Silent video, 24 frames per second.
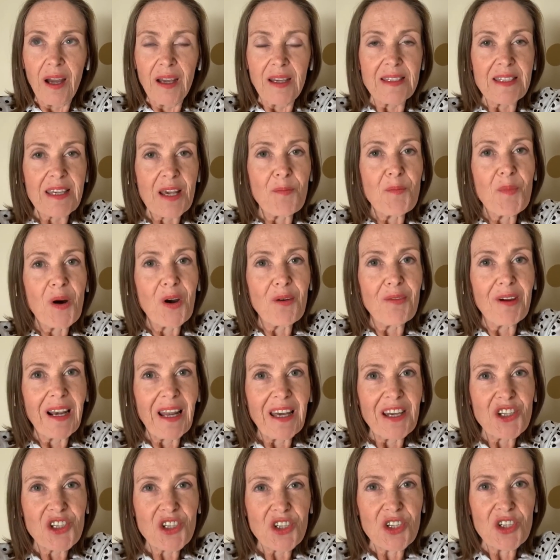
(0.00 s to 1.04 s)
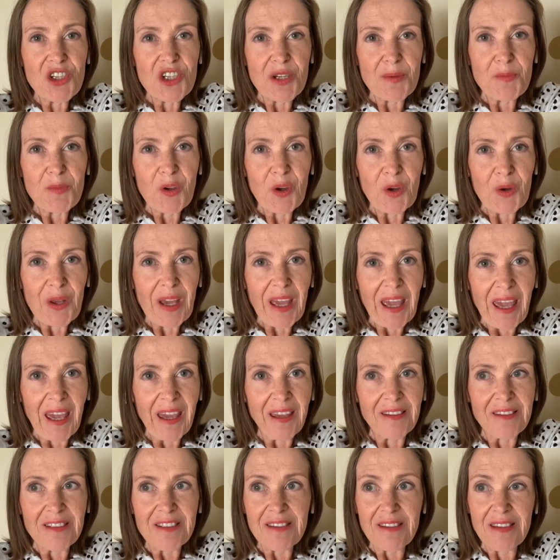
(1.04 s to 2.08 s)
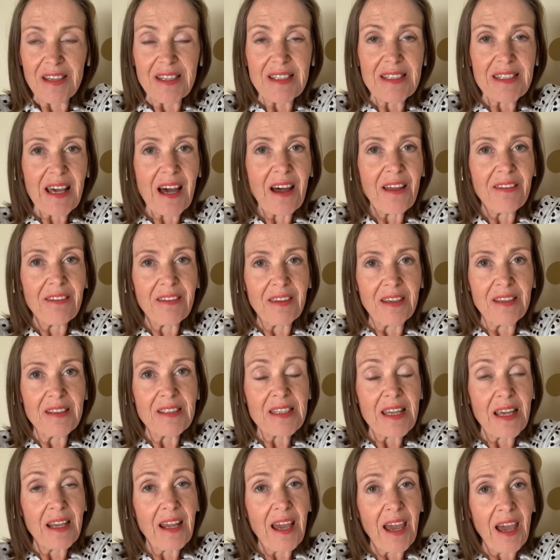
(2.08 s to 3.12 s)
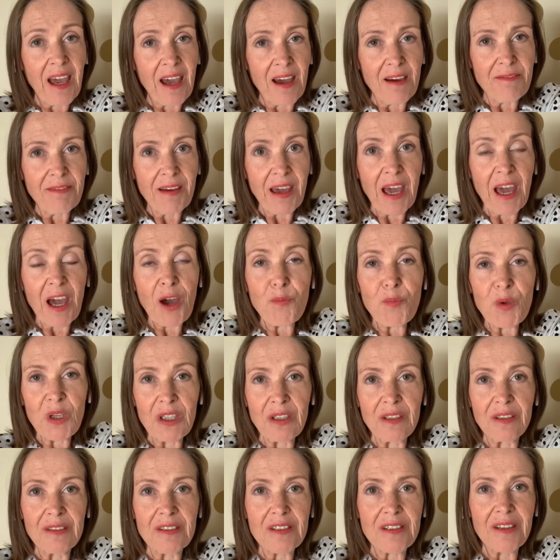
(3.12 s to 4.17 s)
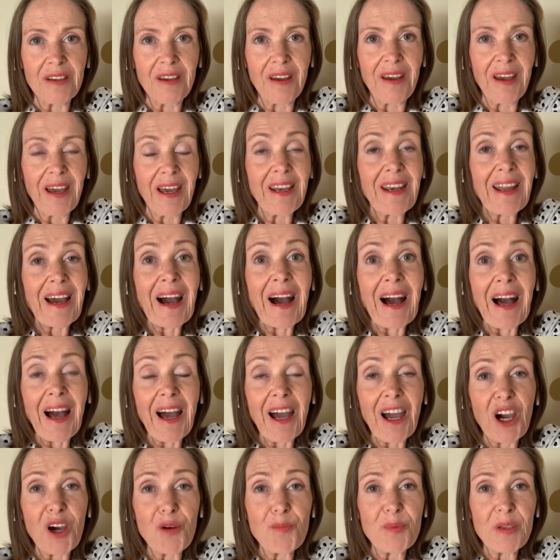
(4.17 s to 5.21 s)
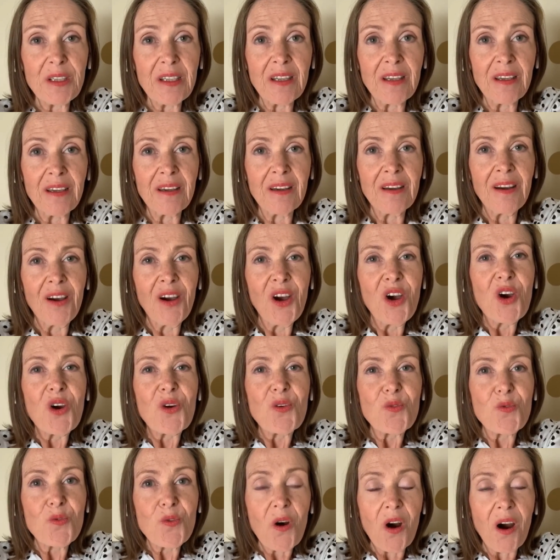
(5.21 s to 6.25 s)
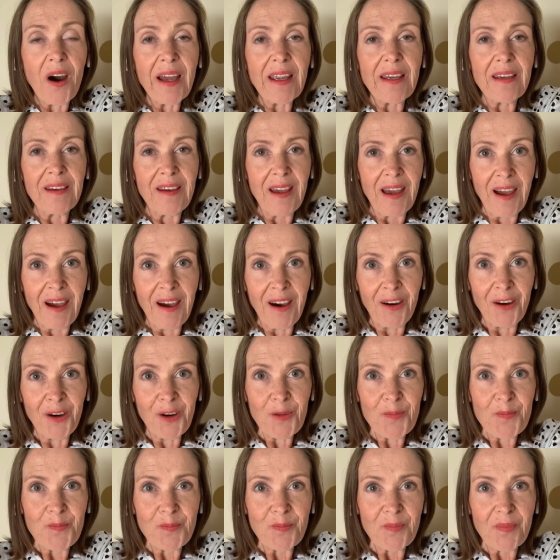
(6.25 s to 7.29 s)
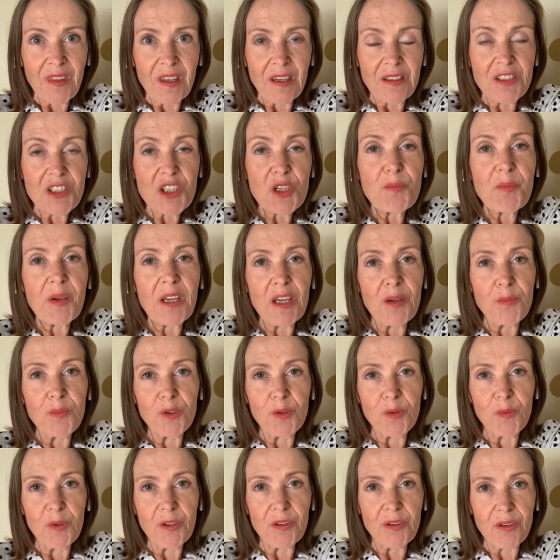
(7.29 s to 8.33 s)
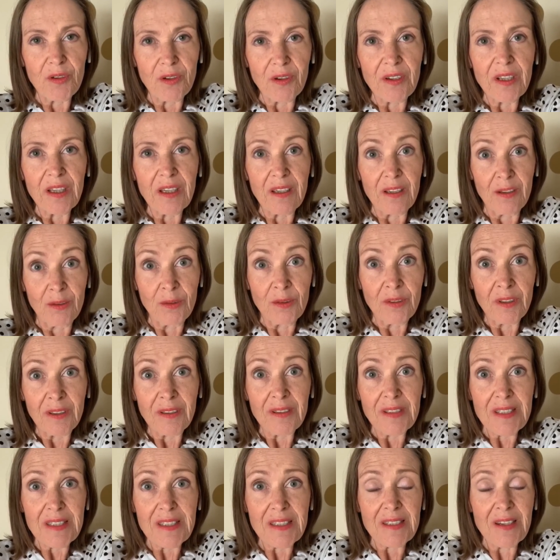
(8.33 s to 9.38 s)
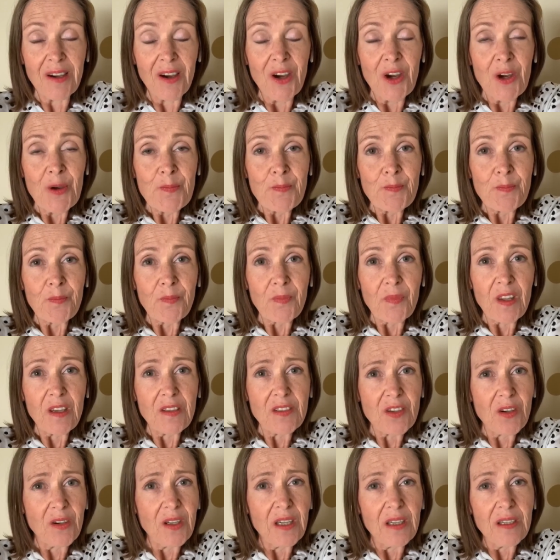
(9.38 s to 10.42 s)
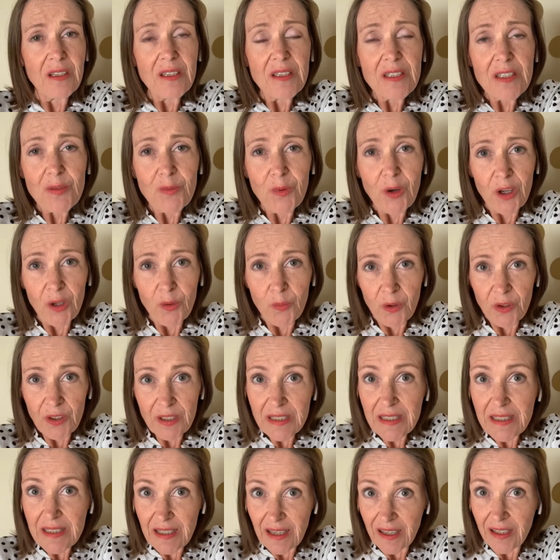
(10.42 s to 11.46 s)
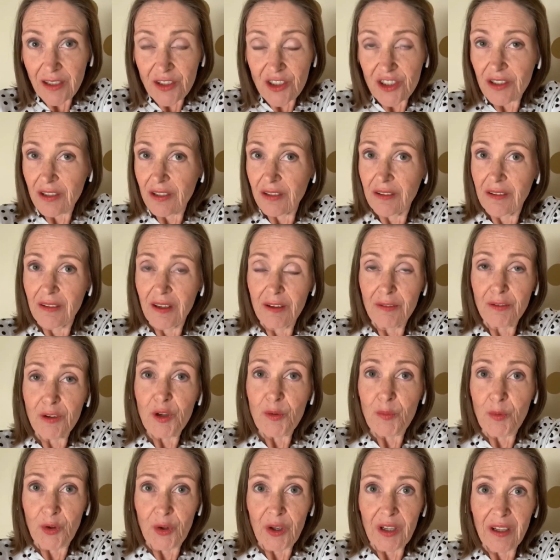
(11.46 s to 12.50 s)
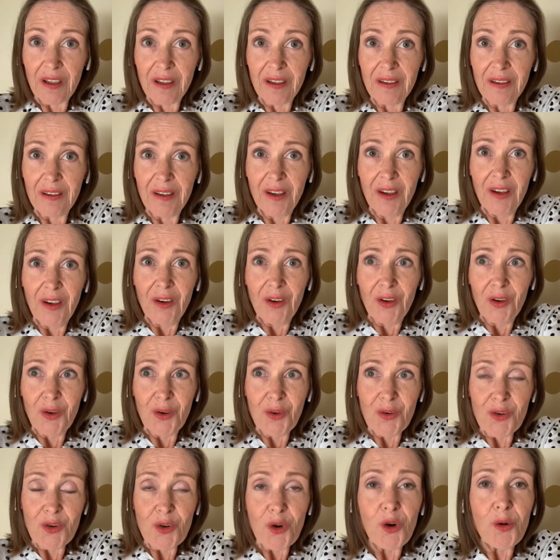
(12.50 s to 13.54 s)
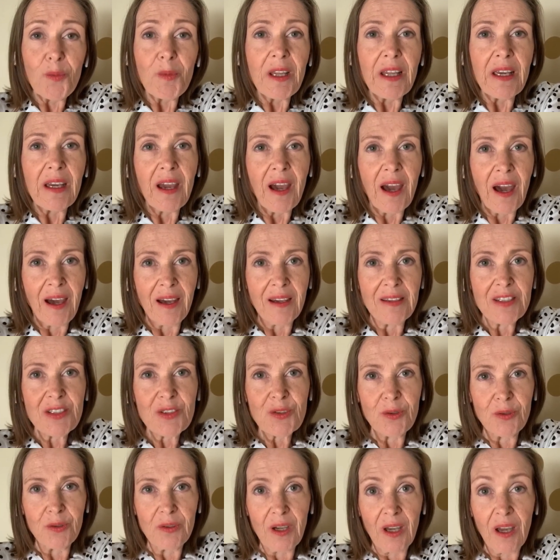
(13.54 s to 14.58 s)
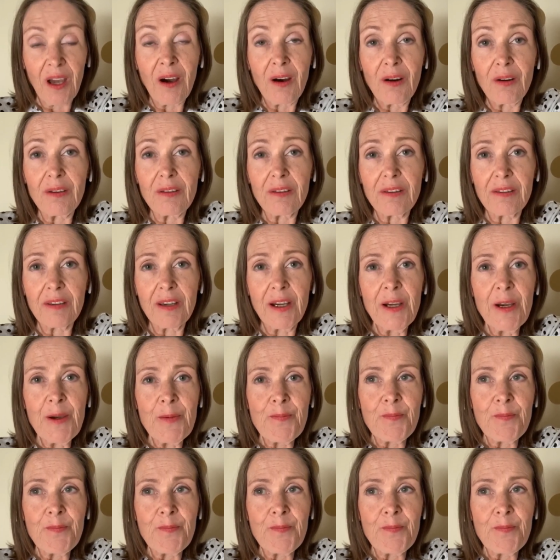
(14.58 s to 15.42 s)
Is that my relationship going to end? These are things that have happened and are happening right now to people with chronic illness. So here's what I want to say to you, everybody who normally has good health.